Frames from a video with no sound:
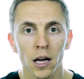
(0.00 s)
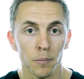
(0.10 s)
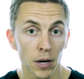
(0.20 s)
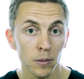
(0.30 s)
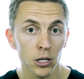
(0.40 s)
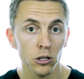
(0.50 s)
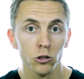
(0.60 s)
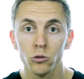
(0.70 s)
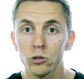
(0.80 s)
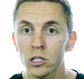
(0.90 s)
Maybe
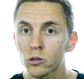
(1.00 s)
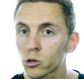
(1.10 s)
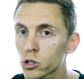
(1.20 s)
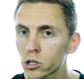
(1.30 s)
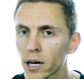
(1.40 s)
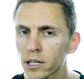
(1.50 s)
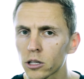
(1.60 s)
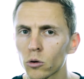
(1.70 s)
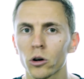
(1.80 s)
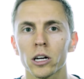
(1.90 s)
you need to study
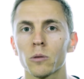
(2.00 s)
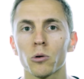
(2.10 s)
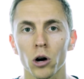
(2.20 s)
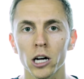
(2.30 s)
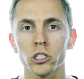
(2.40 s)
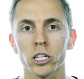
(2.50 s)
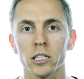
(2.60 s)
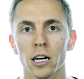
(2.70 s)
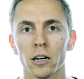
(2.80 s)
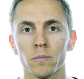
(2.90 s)
or get a project
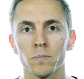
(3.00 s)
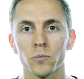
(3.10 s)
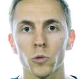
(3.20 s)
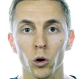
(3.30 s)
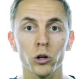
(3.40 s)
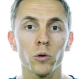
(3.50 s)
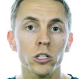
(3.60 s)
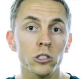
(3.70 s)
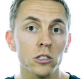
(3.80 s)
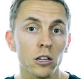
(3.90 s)
done. Or you want
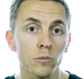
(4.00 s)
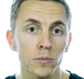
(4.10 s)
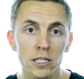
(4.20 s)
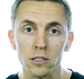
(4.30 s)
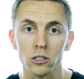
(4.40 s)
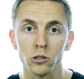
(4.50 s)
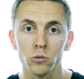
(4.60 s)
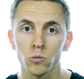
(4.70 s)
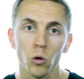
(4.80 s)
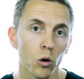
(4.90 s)
to start a business
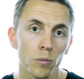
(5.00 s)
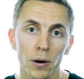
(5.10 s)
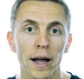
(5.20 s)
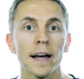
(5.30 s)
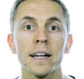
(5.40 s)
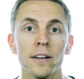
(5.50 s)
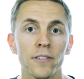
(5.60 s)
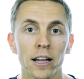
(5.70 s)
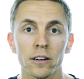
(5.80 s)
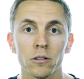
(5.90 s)
or plan an
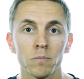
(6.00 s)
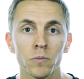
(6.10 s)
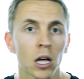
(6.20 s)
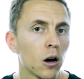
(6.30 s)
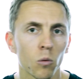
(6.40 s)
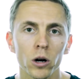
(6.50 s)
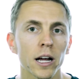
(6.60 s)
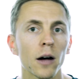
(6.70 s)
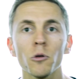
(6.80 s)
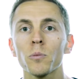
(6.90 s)
event.
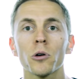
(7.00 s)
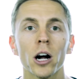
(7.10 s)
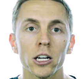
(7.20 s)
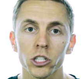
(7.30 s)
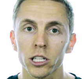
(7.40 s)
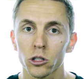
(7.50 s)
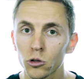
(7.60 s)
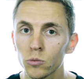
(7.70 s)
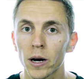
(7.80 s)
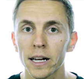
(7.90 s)
Whatever project
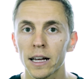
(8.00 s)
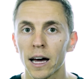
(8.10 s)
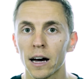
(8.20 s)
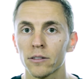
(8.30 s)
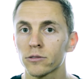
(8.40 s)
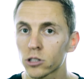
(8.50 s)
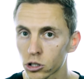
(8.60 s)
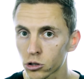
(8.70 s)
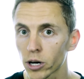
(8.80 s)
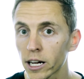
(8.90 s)
you might have, the
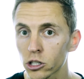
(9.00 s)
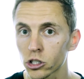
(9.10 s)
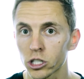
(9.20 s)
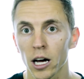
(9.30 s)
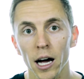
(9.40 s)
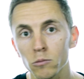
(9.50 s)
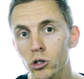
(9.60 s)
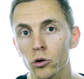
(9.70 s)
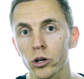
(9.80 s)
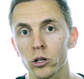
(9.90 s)
strategy I'm
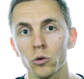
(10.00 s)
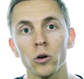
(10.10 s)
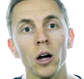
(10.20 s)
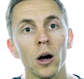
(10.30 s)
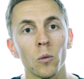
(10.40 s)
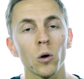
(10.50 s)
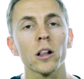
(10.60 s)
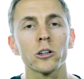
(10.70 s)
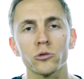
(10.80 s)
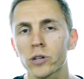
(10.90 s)
showing you will
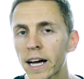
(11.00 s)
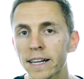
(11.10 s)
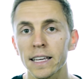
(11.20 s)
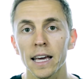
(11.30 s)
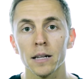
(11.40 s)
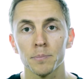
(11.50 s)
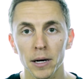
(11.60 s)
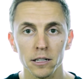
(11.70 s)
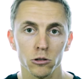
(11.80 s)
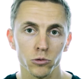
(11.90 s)
eradicate
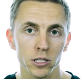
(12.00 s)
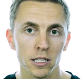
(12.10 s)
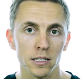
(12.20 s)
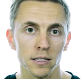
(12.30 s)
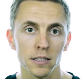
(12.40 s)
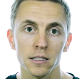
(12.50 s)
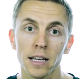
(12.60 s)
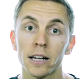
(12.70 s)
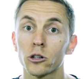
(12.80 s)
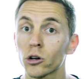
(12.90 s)
mental resistance
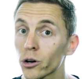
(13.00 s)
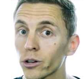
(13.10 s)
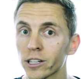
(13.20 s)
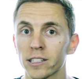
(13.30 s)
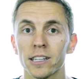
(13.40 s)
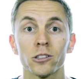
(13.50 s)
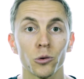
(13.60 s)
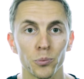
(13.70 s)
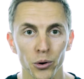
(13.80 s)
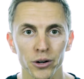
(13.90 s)
and turn it into
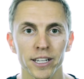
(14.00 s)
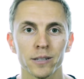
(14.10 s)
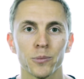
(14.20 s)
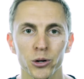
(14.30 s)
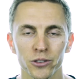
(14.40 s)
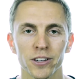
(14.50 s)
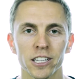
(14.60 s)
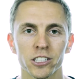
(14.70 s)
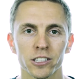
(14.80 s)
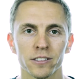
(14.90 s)
burning
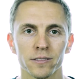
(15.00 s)
motivation.